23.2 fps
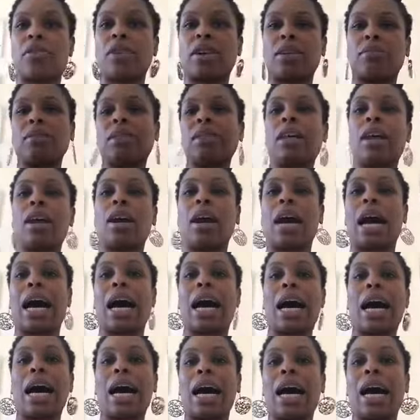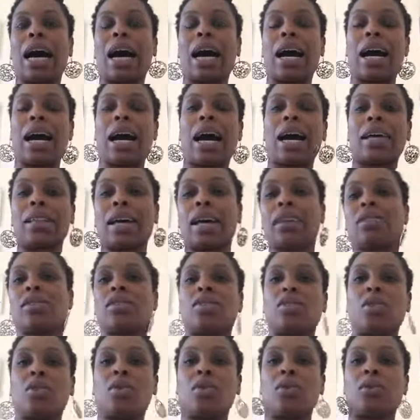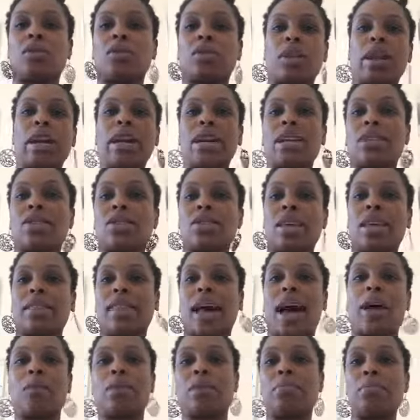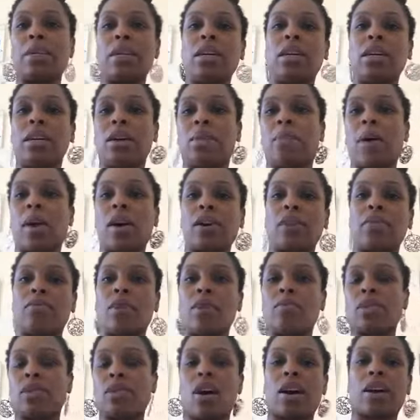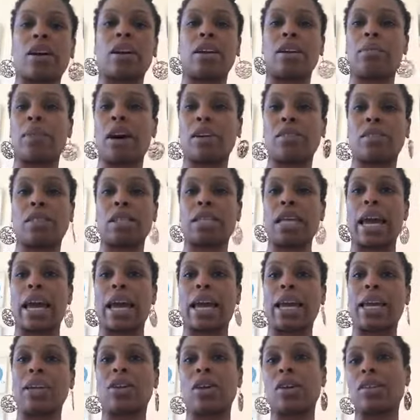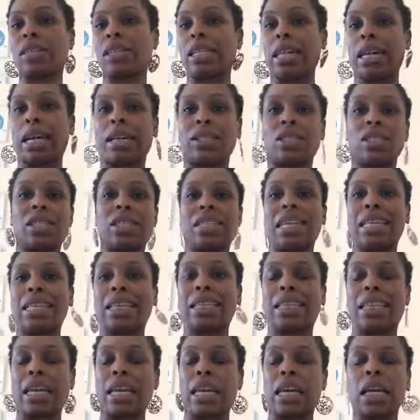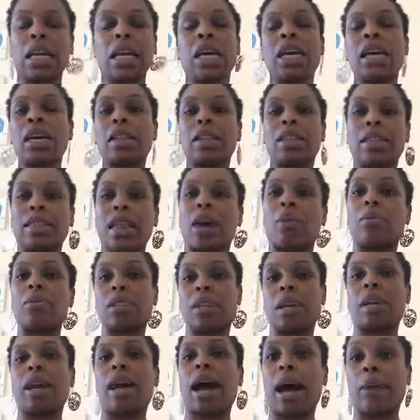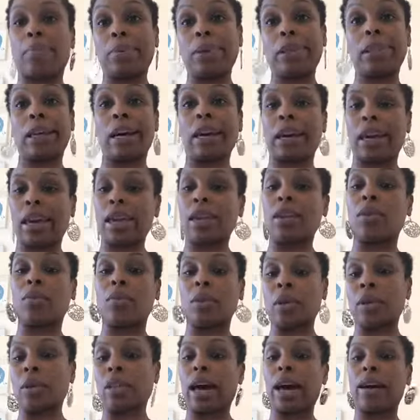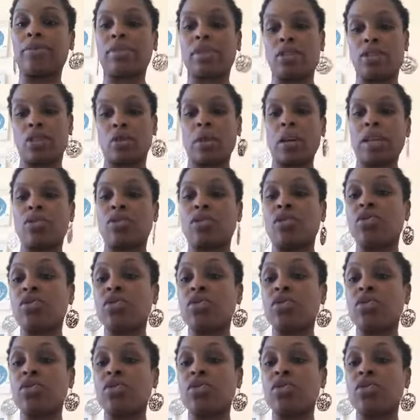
And I'm just like, that's so strange that that would be a part of what we're talking about today in nursing. I just didn't think that that was going to happen like in a real life situation.